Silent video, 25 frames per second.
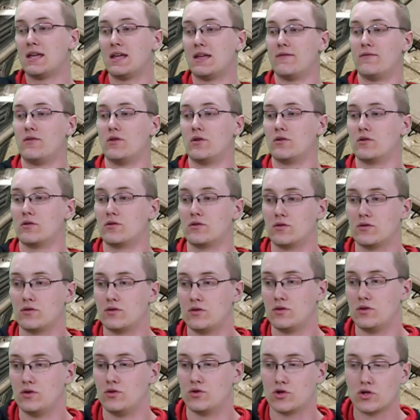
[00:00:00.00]
If you're
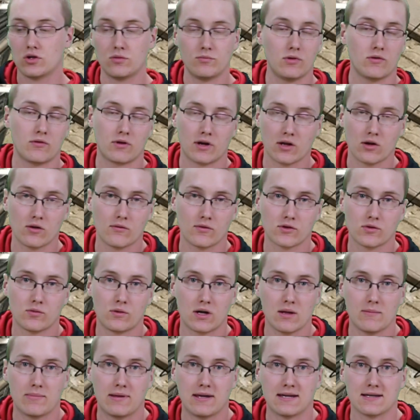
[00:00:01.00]
you shouldn't be running over
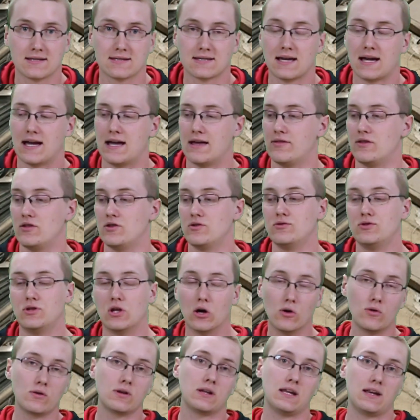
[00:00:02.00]
20 psi, then you
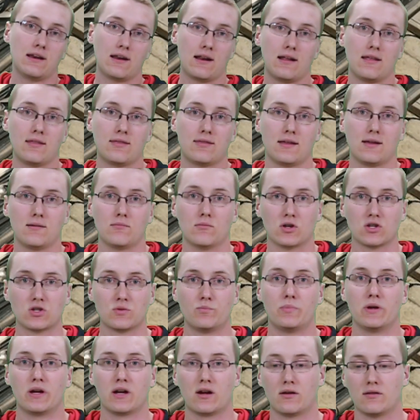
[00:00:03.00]
don't need anything
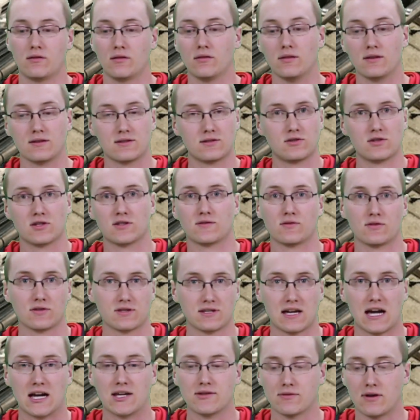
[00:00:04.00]
much bigger than this. Just for a
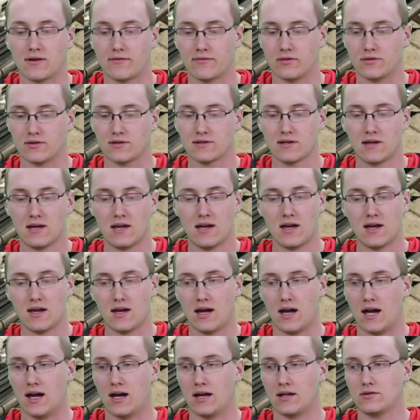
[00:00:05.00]
size reference,
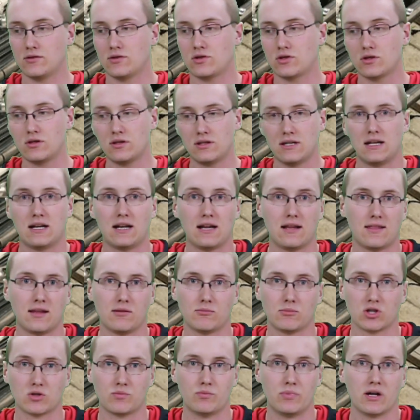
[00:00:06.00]
uh, you shouldn't need anything
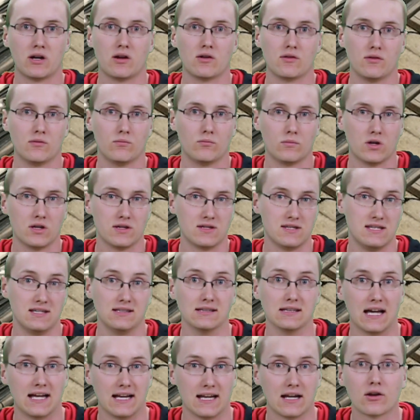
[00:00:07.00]
much bigger than a
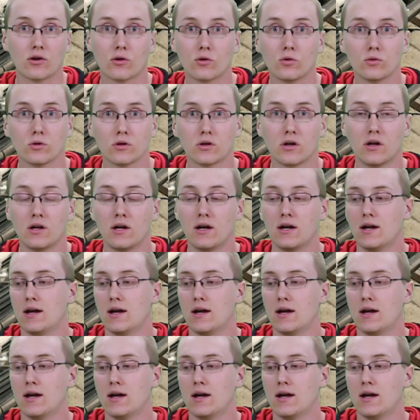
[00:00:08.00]
Z-line intercooler.